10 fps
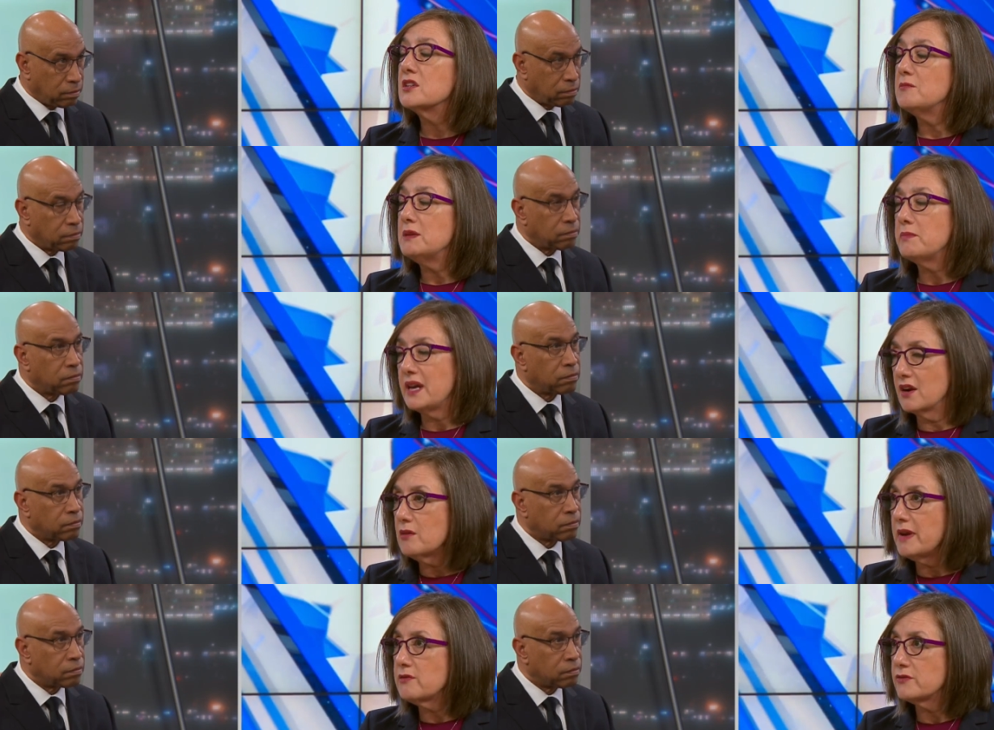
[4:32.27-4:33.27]
Speaker 1: to be
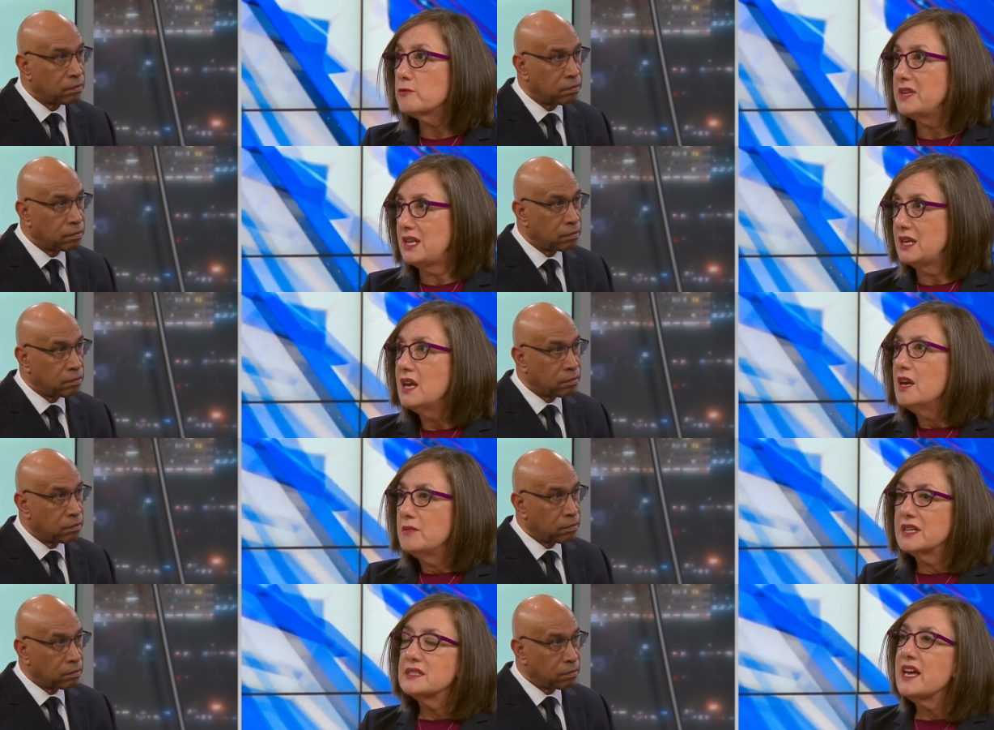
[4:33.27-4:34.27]
paramount for me
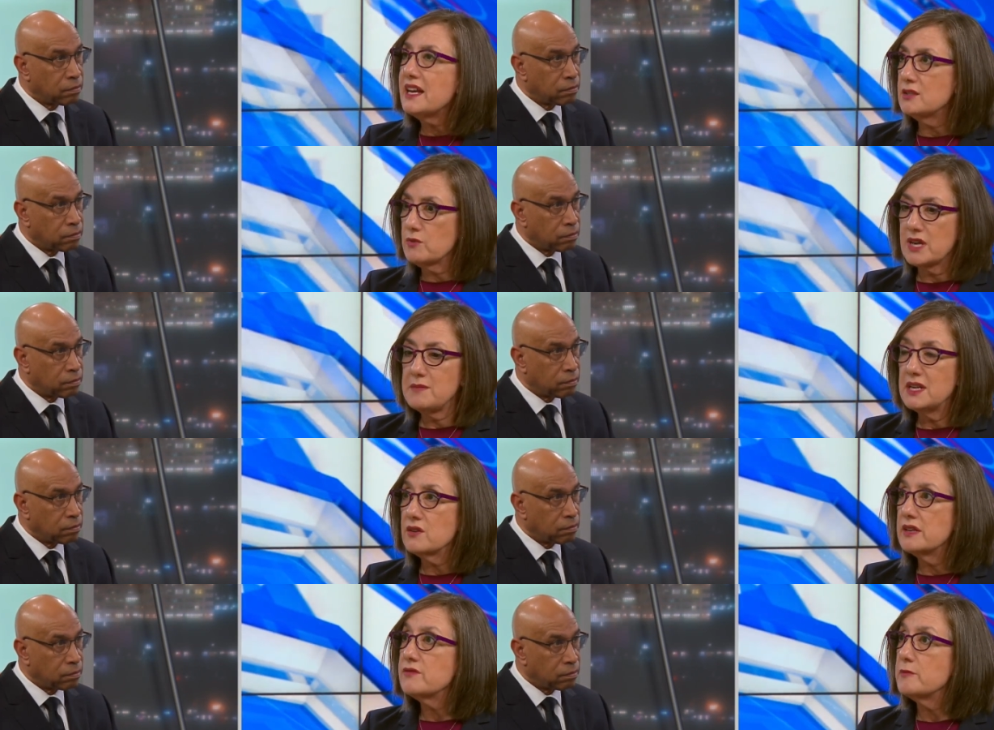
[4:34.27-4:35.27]
because that is what I'm
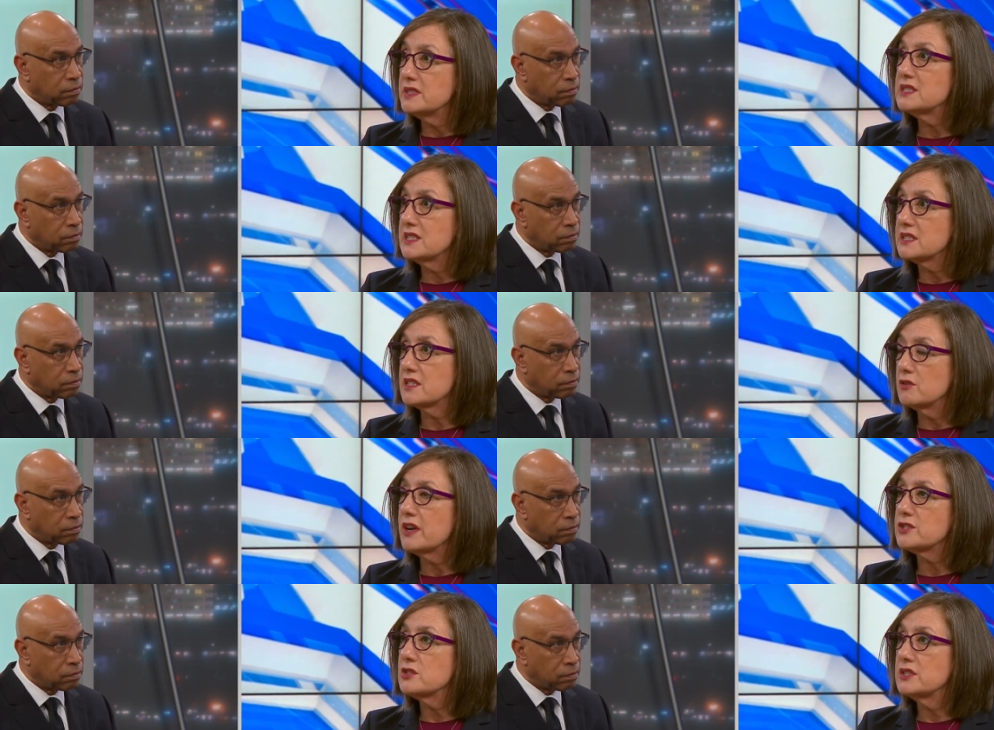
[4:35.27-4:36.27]
hearing from this 6th
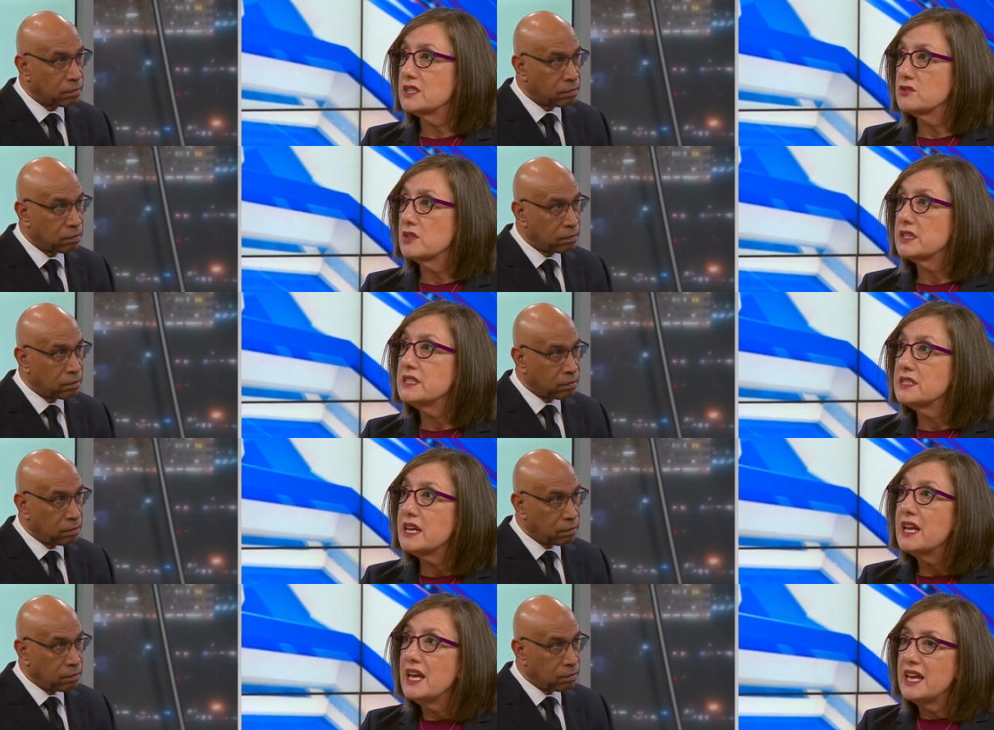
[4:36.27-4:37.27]
congressional district is
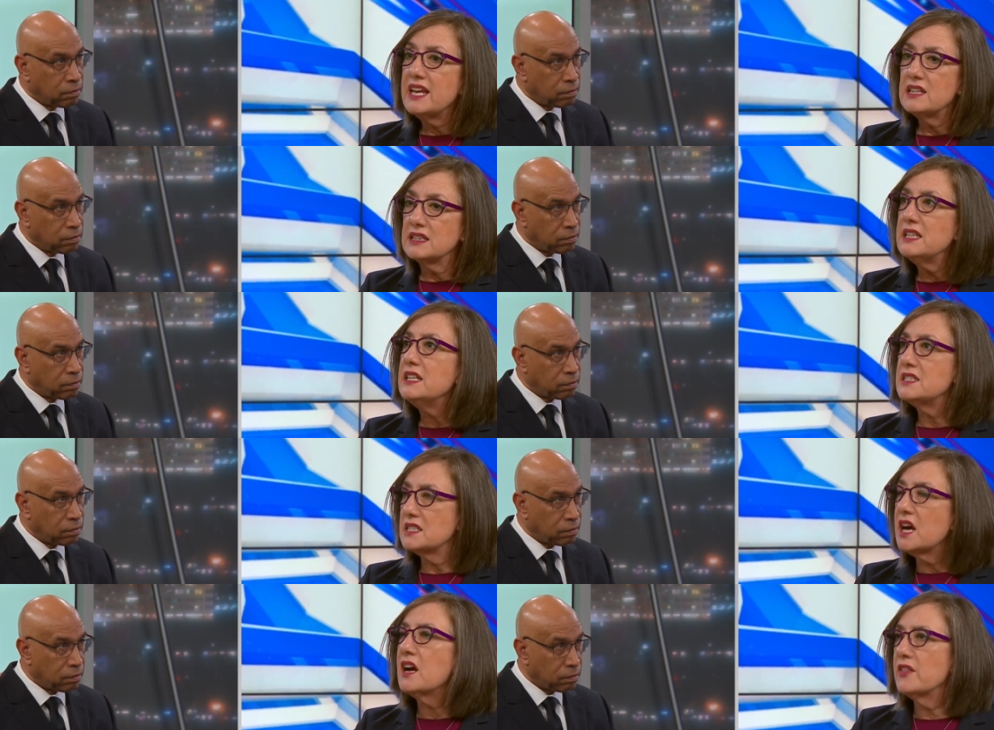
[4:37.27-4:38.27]
that it leads
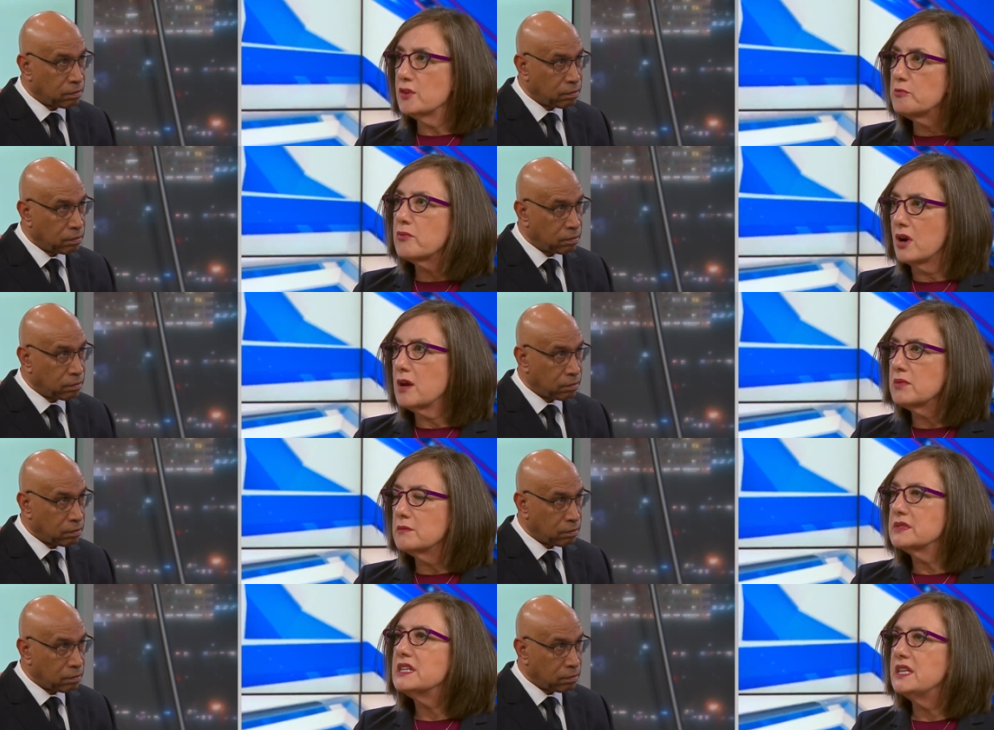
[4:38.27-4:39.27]
to other
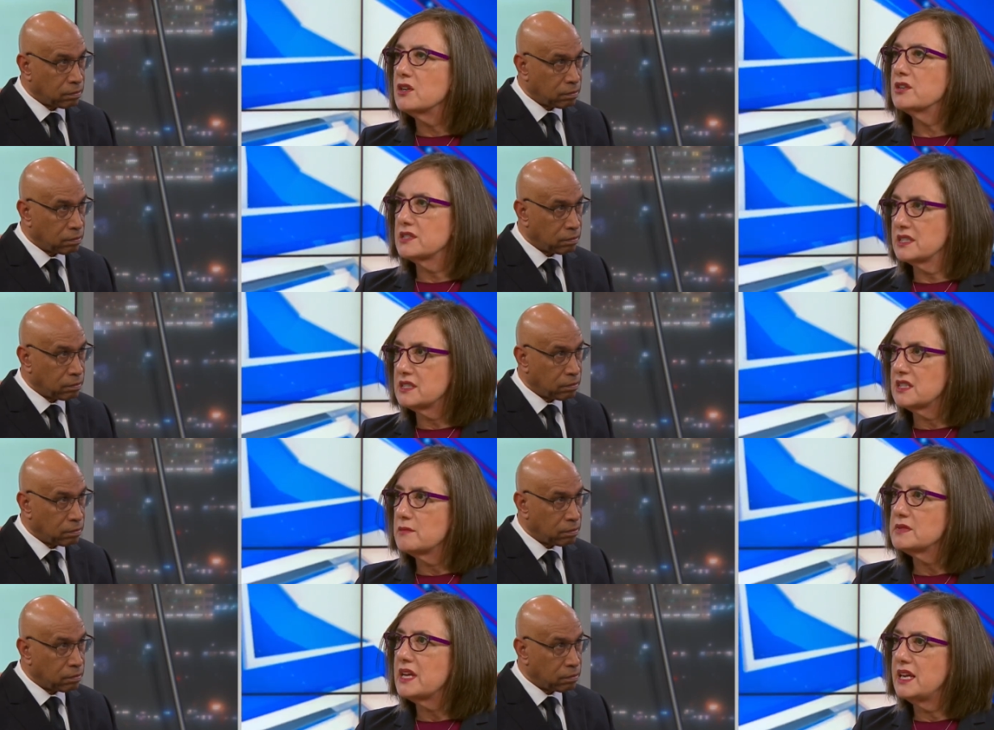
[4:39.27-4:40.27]
problems in our
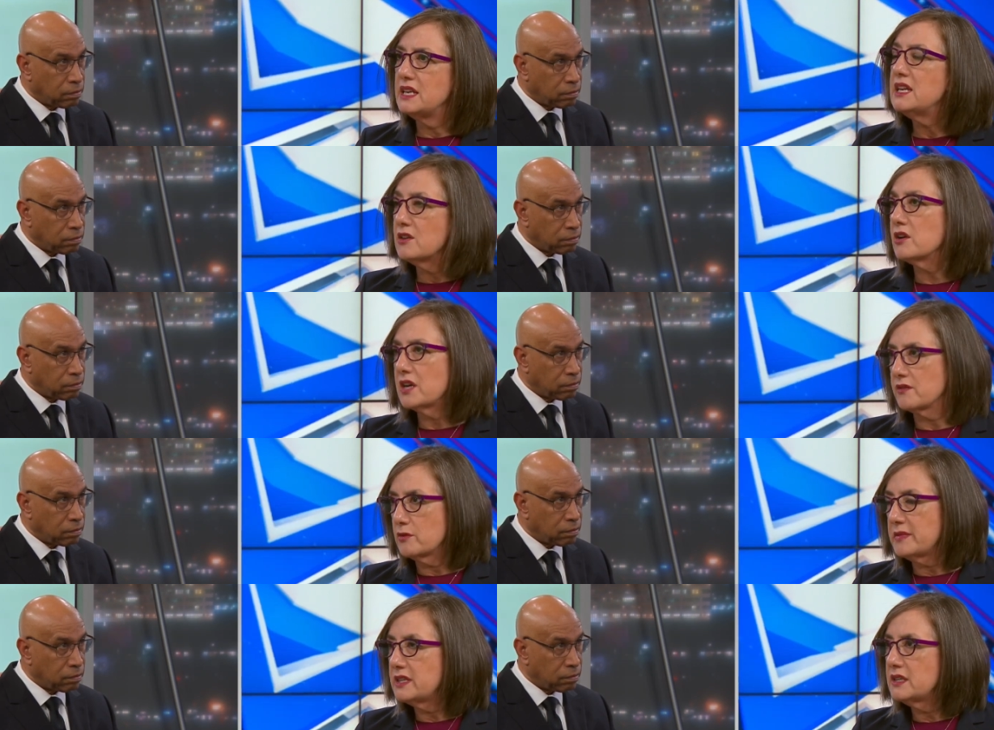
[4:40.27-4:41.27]
systems and in our
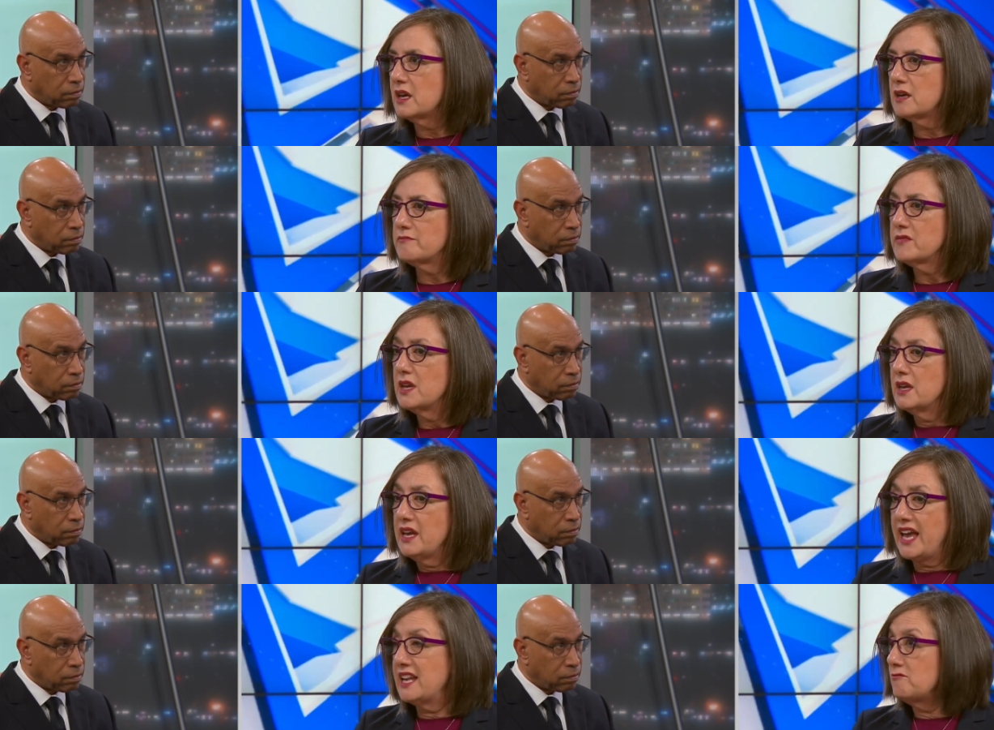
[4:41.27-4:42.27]
government. Um,
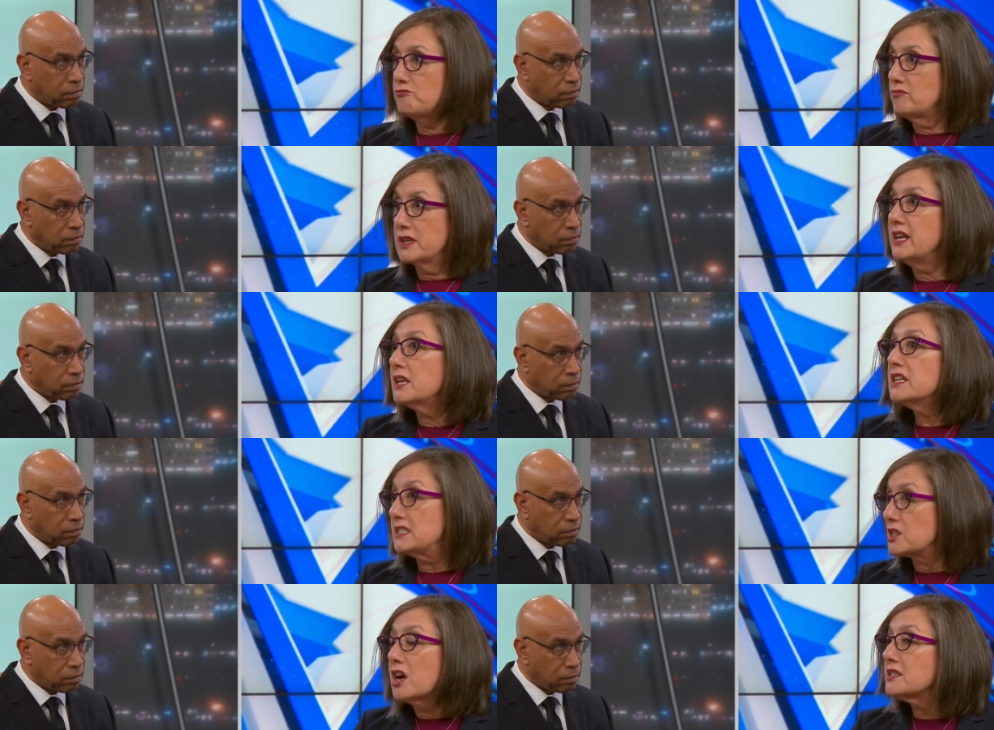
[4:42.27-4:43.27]
and and
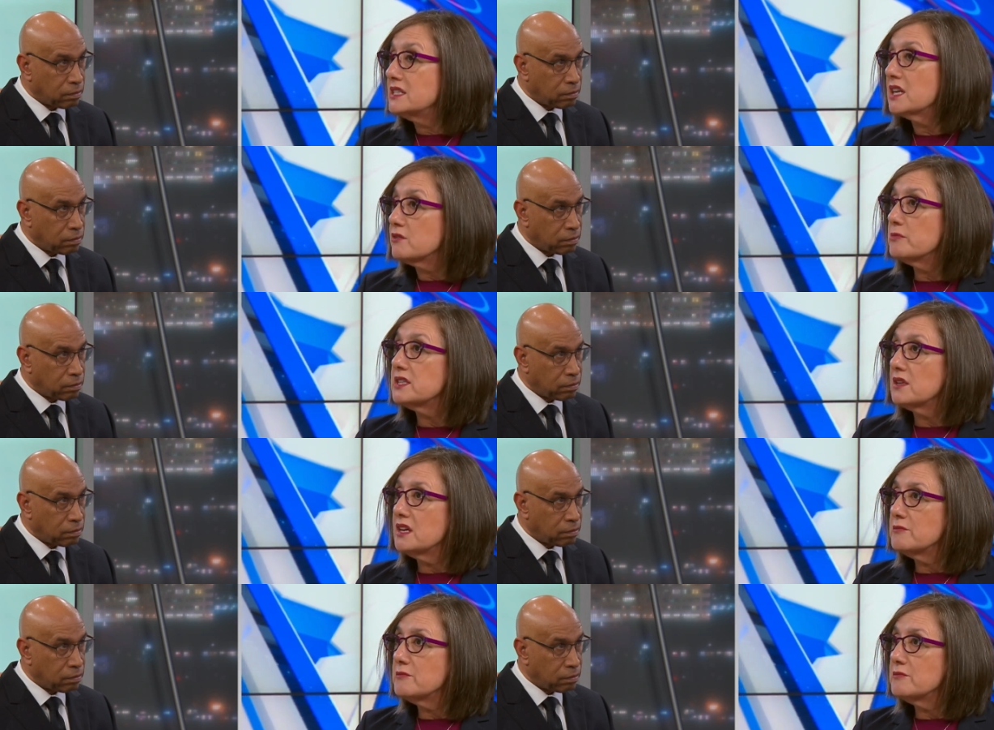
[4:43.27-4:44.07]
it's costing government a lot of